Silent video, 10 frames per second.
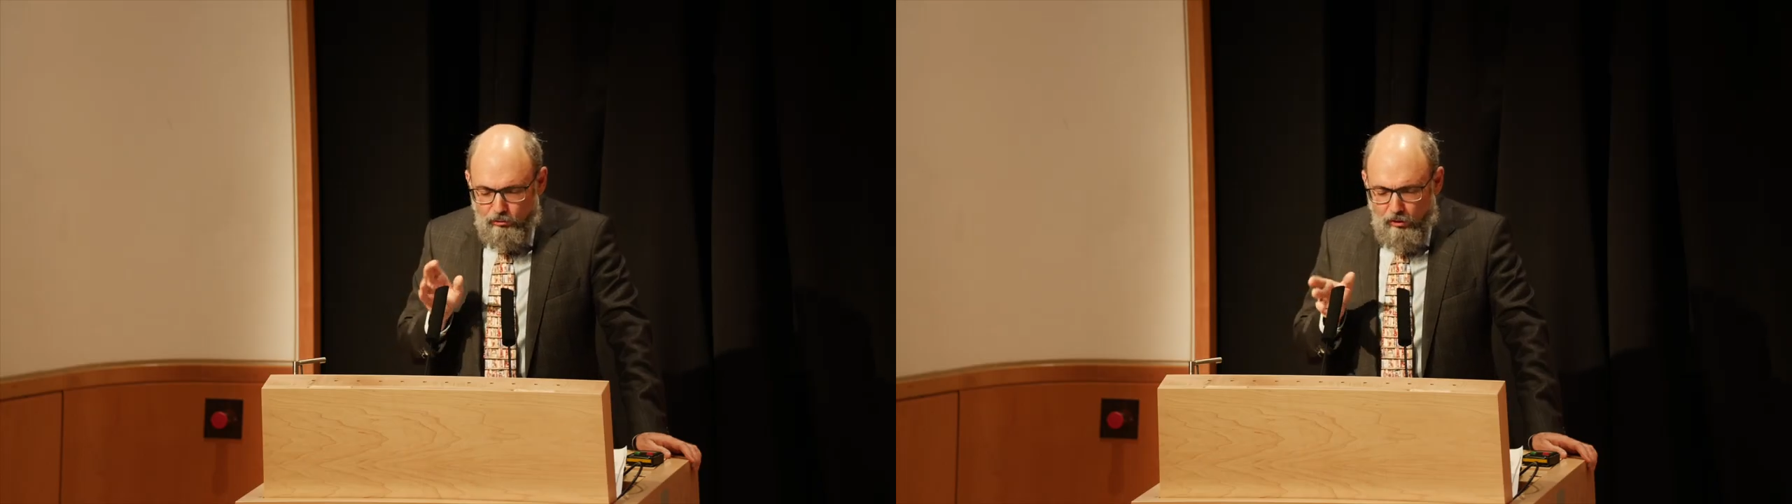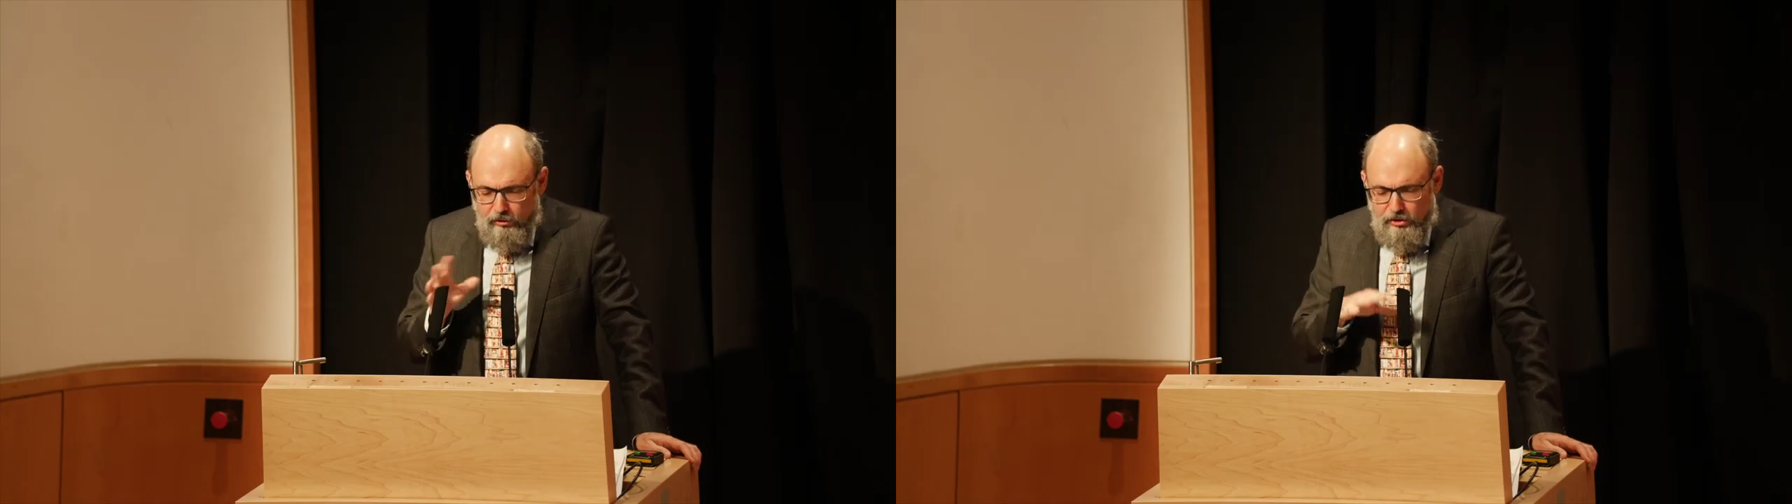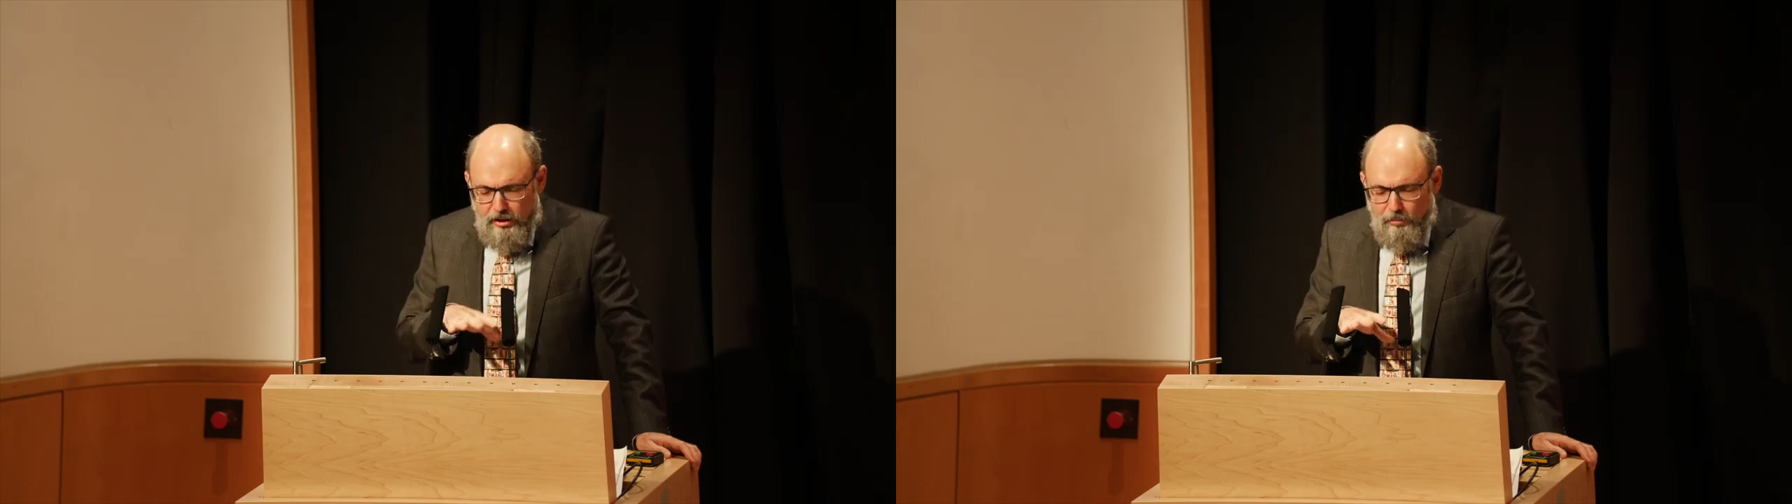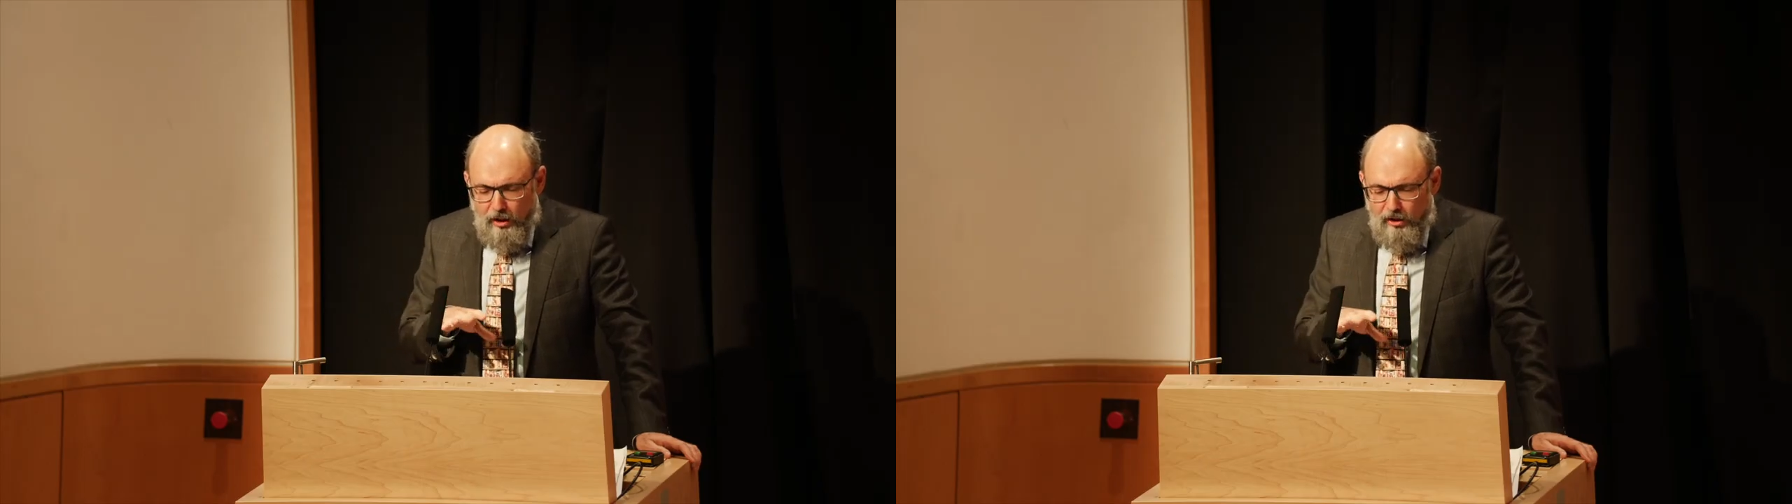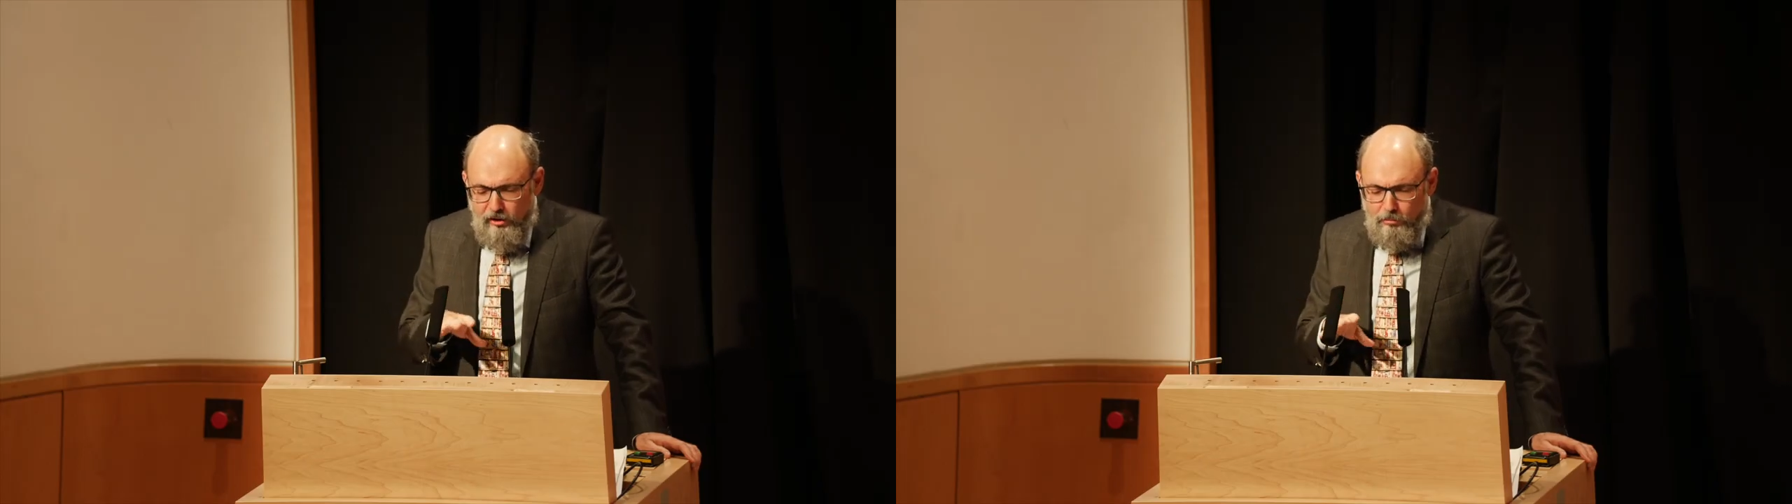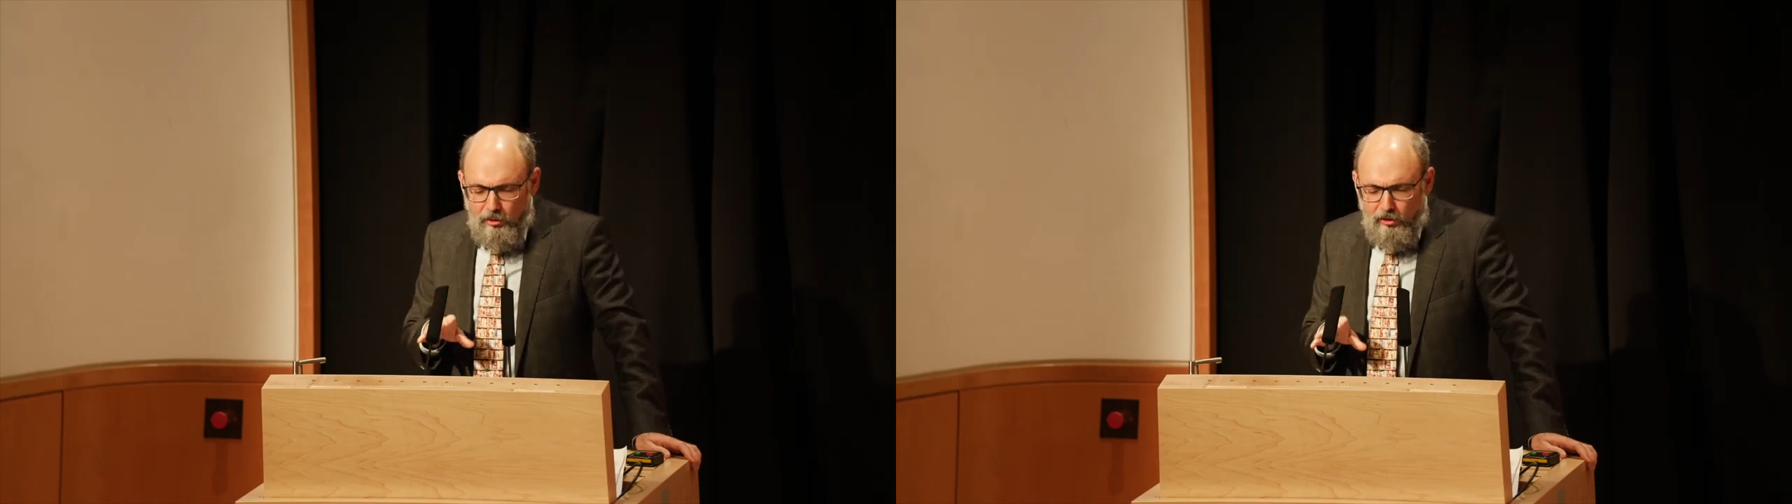saw the team behind the